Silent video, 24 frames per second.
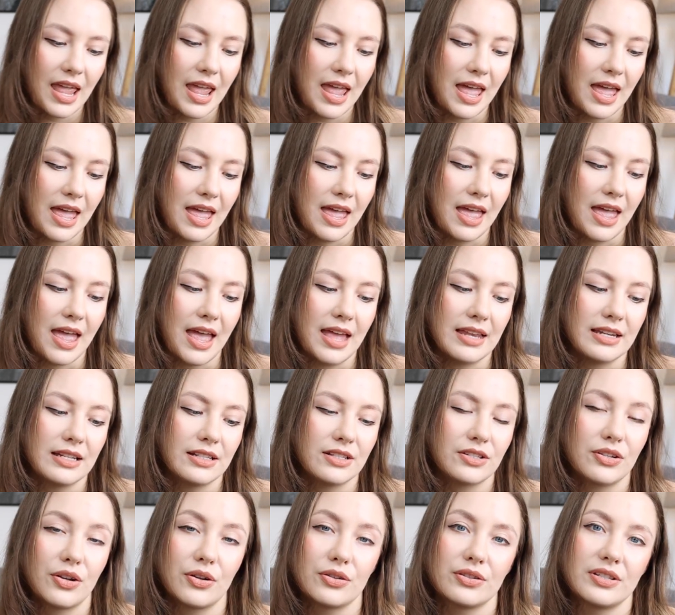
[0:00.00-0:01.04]
And
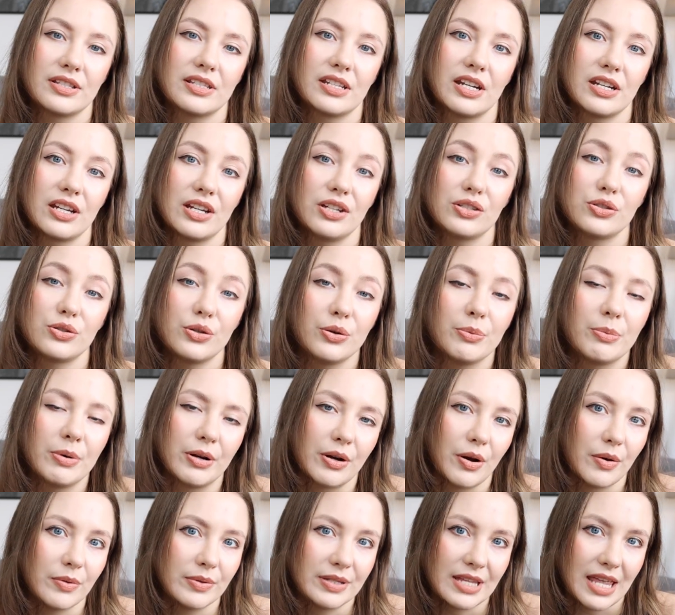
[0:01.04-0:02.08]
it's got stunning
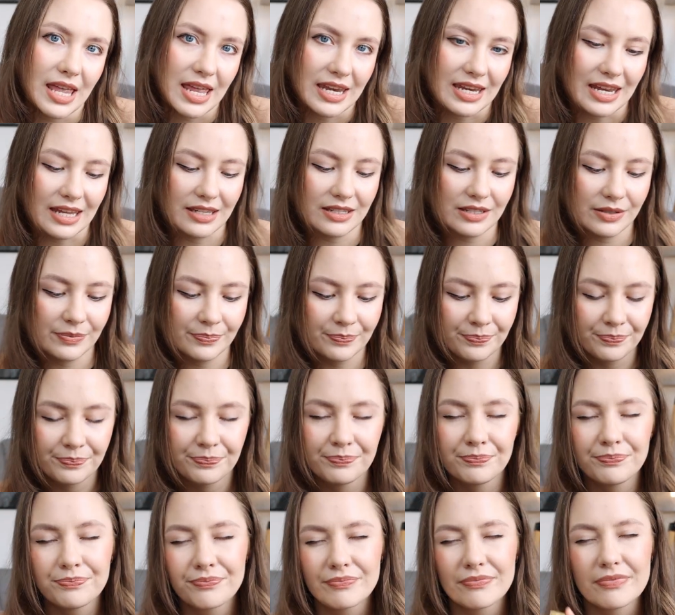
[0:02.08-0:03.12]
tuberose in it.
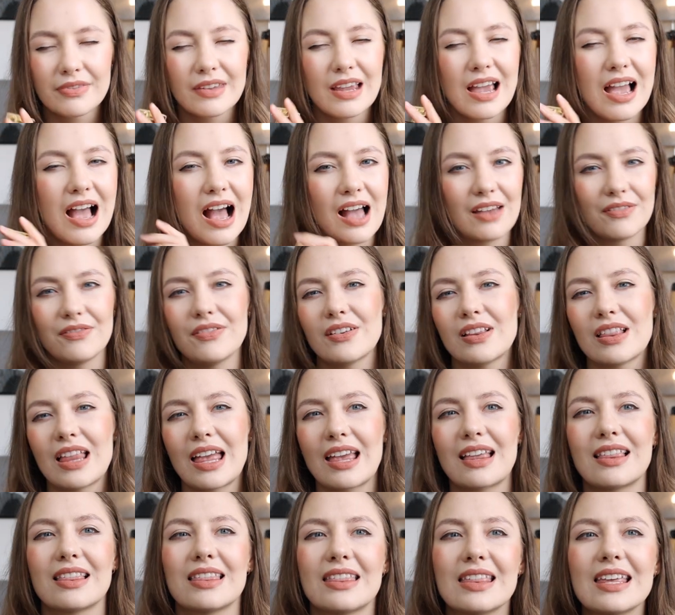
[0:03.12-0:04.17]
I feel
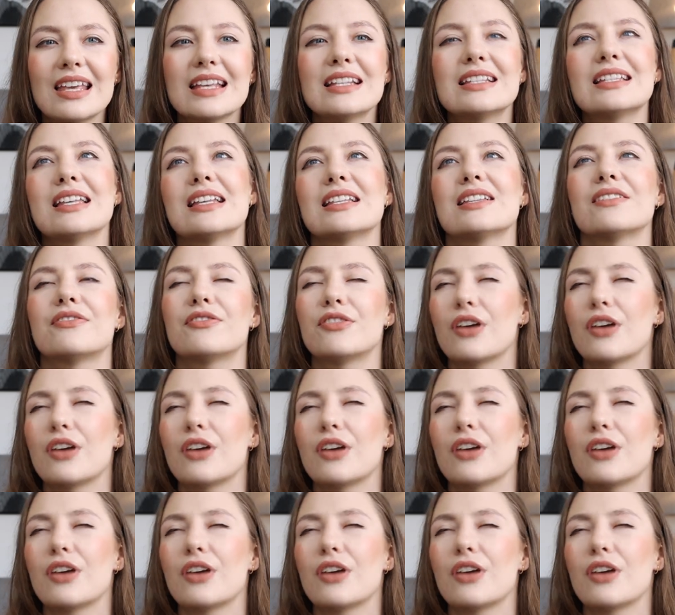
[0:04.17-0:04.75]
like this is a